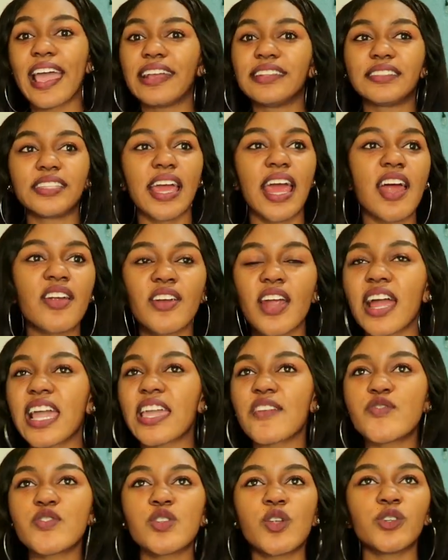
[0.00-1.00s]
And
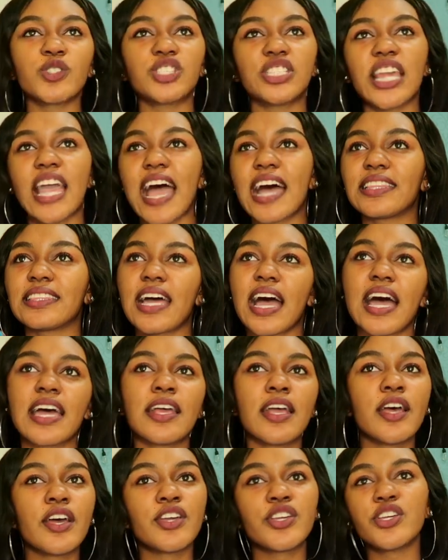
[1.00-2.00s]
Tara, even though she had
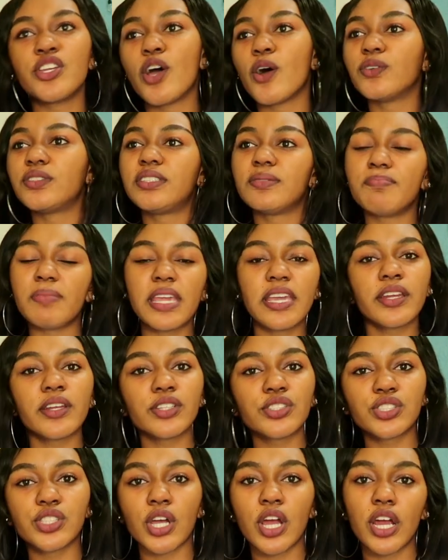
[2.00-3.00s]
that, you know,
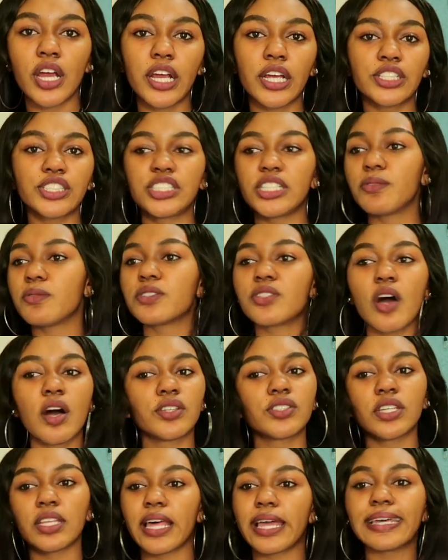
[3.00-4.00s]
demeanor to her, she was
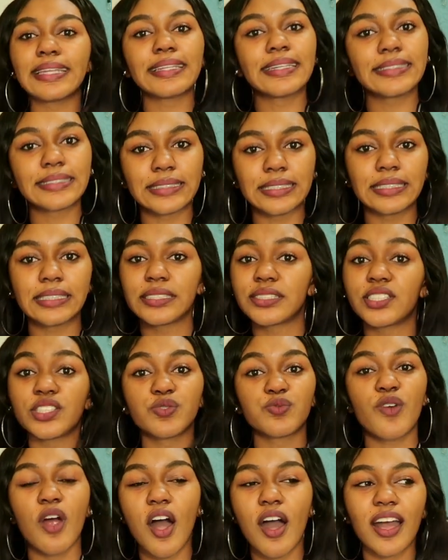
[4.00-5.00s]
also like, listen, this
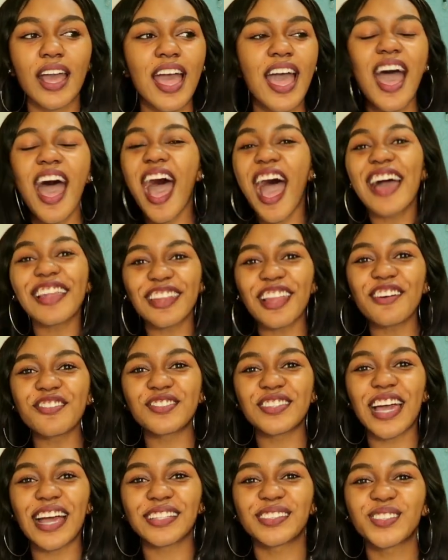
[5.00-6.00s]
is wrong. I
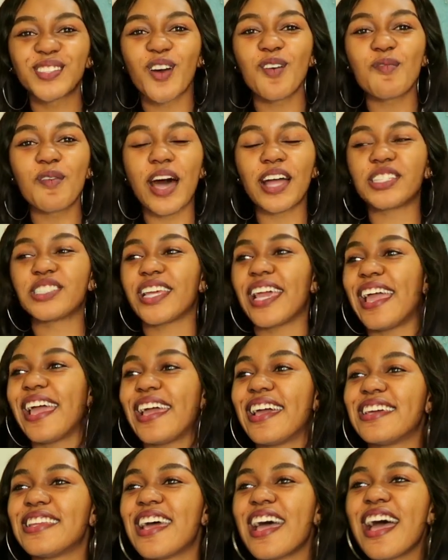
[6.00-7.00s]
love that so much,
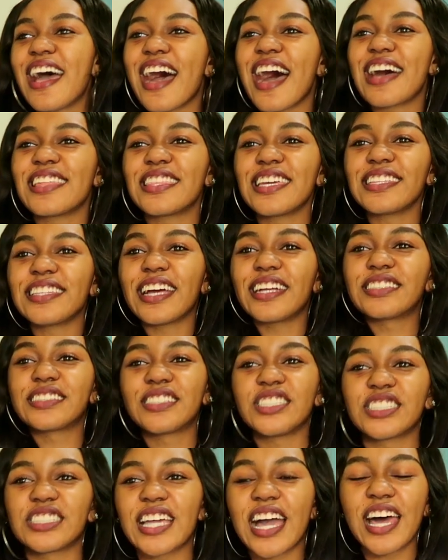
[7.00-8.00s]
and I think
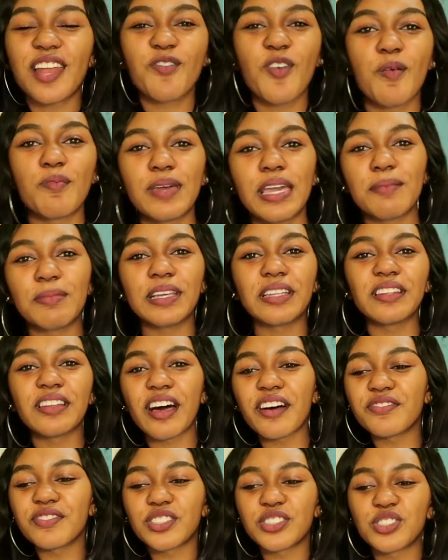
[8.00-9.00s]
that's just kind of what made me
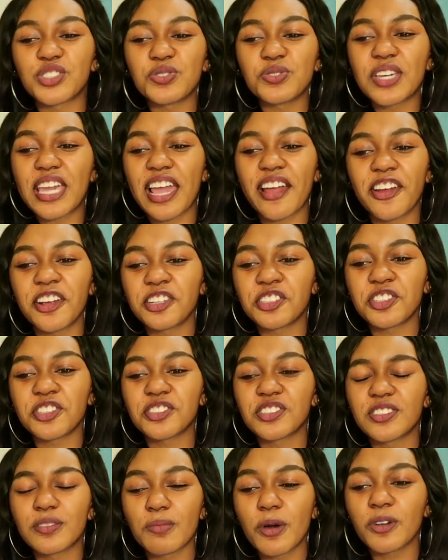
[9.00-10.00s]
love the two
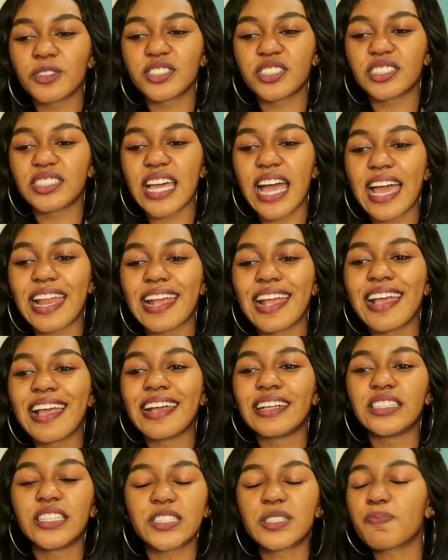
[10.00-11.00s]
characters the most, is that
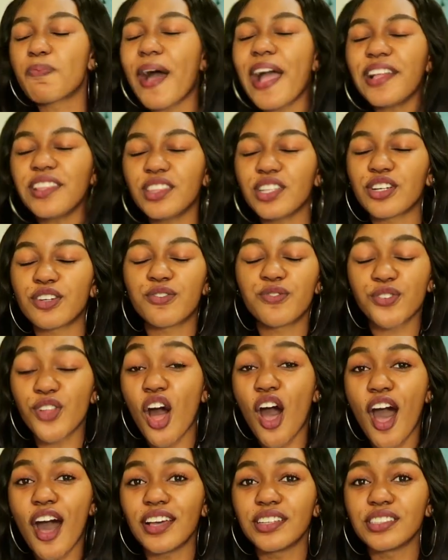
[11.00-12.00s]
despite their
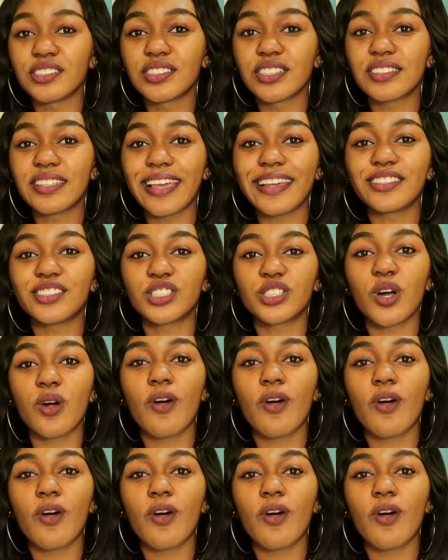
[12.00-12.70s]
flaws, they